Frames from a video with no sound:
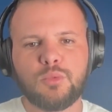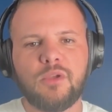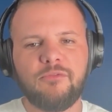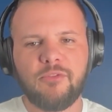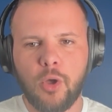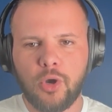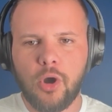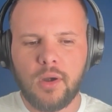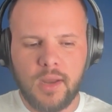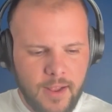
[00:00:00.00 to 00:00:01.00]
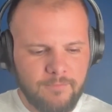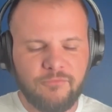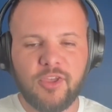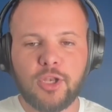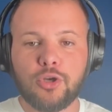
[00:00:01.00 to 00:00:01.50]
We failed our
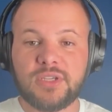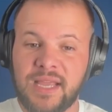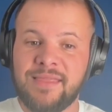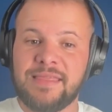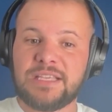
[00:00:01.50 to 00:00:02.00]
vendors in